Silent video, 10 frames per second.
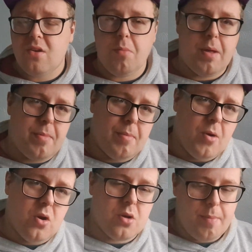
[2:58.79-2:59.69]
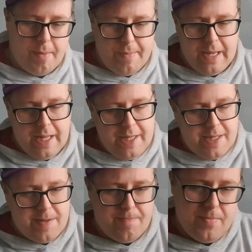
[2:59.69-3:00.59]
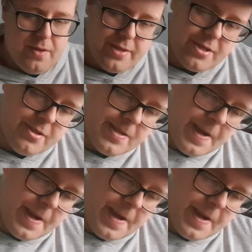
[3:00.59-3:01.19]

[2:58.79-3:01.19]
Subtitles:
Could be a bit more, could be a bit less, but it's just a